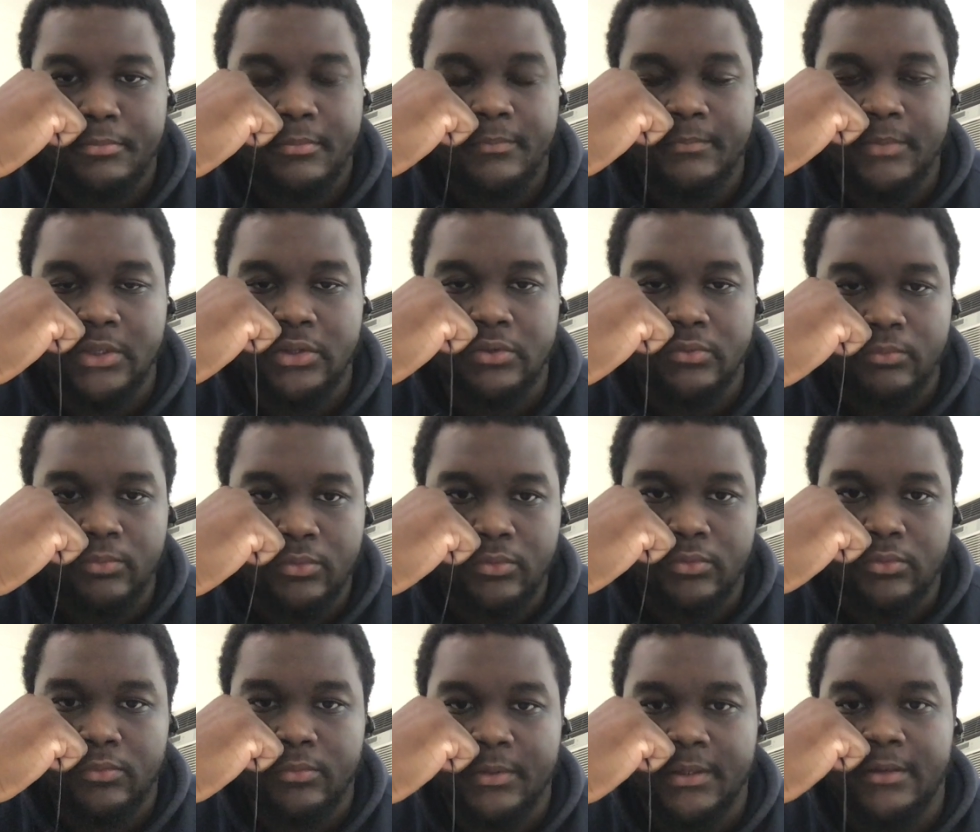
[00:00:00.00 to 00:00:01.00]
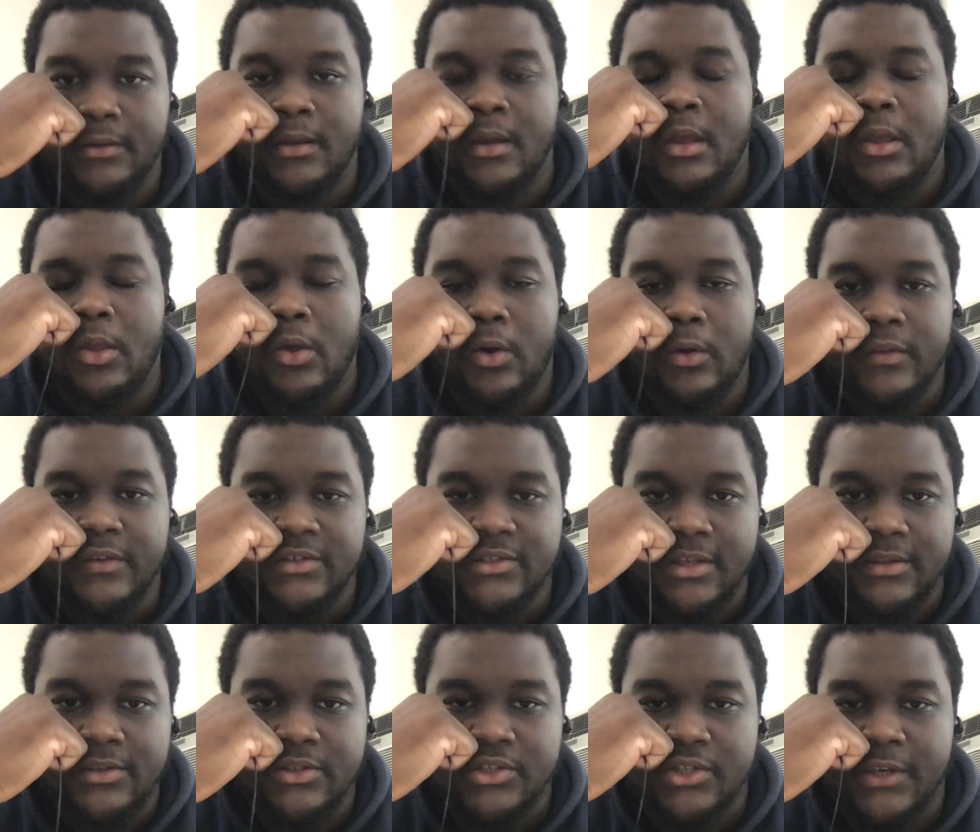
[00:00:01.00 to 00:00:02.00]
Meet the Woo and all this
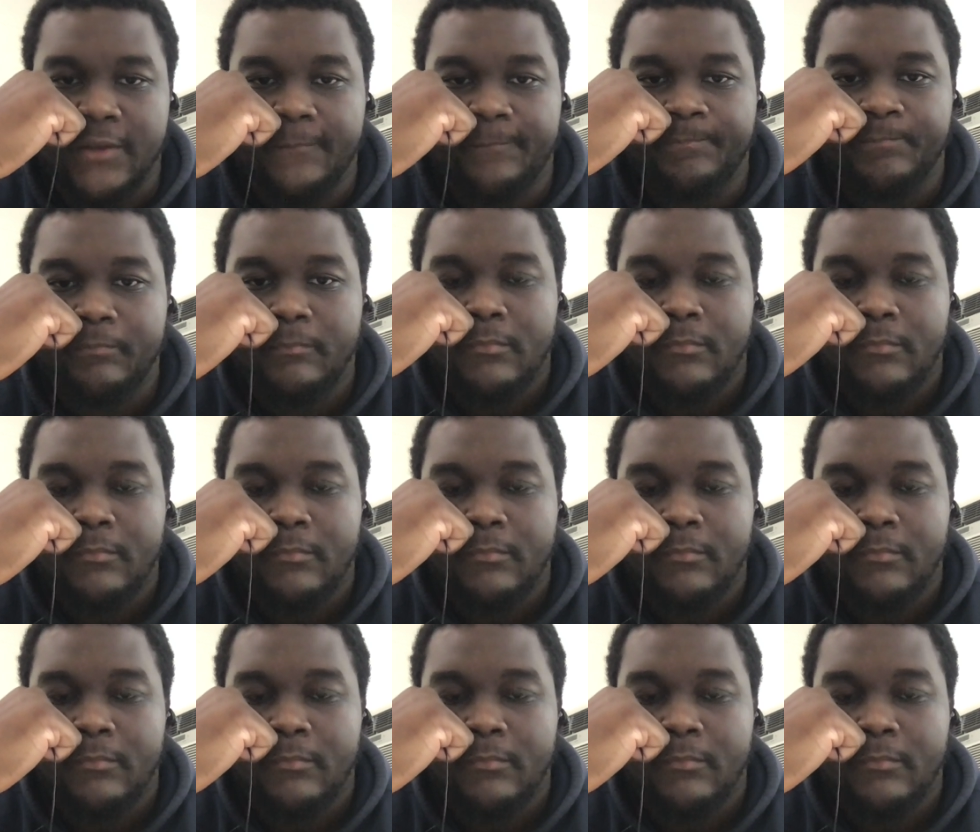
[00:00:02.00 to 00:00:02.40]
other shit.